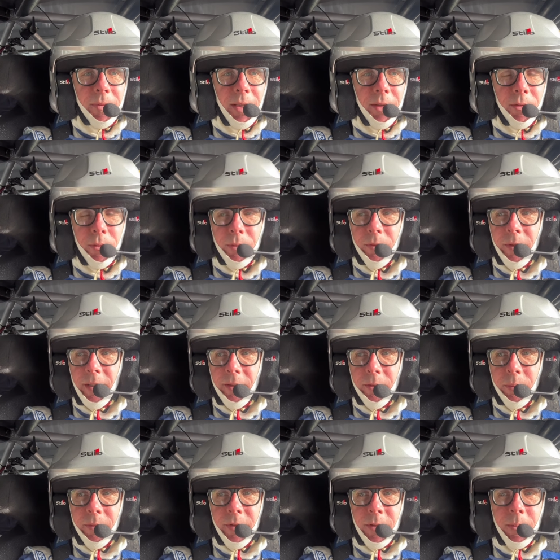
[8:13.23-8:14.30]
that's all
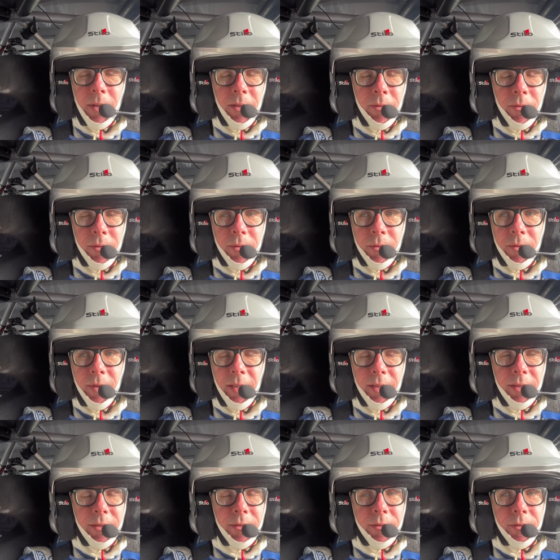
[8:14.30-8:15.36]
fixed. We've just been through
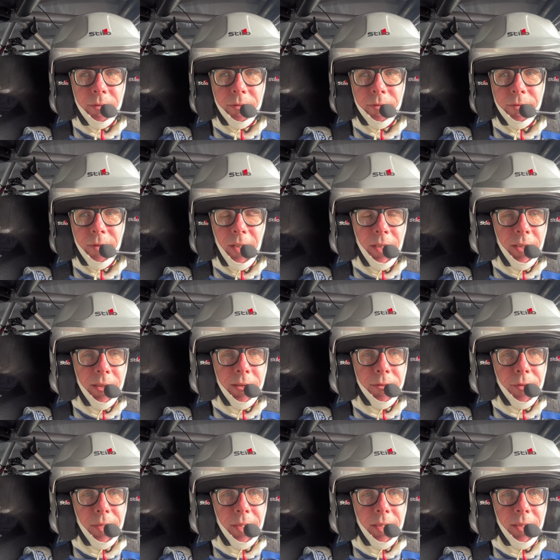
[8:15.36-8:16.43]
stage
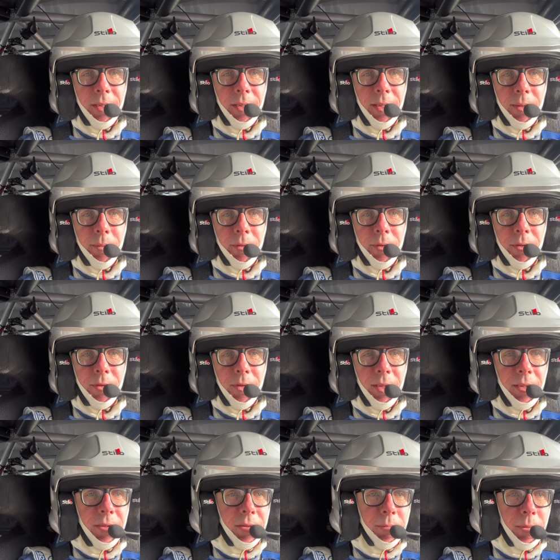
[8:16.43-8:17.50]
was a good stage.